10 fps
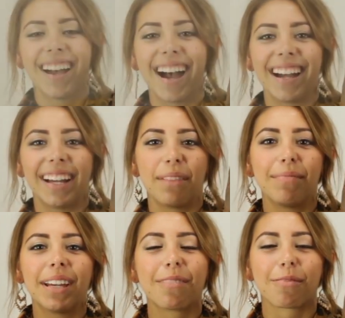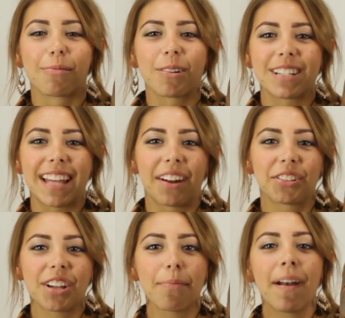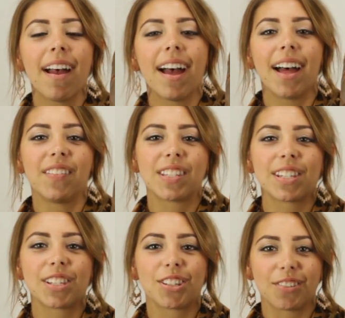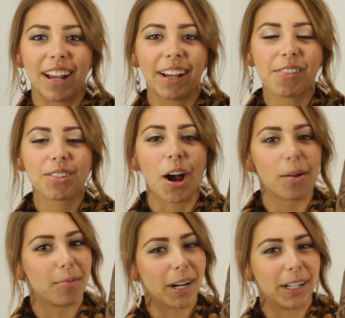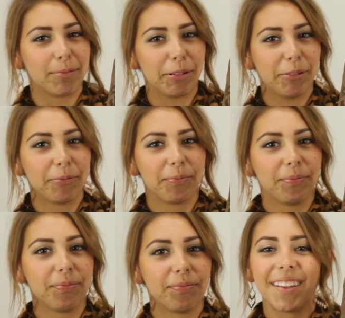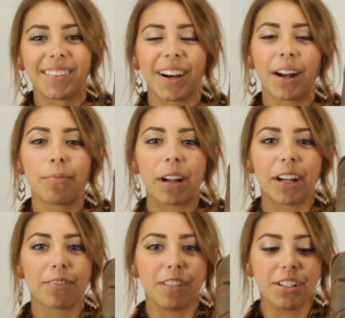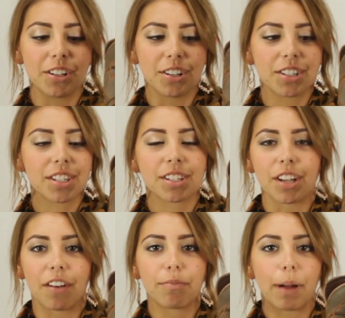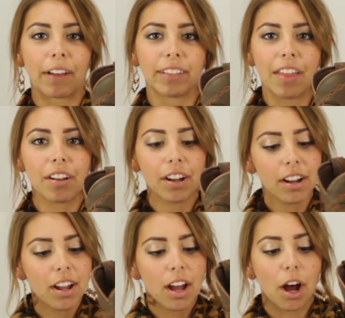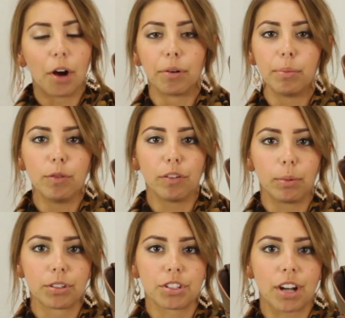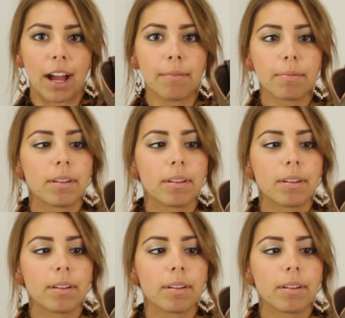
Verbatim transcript: Hi, I'm Mia from Horse Saddle Shop, and this is Durango's Heartbreaker boot. The Heartbreaker features soft brown leather, a removable strap,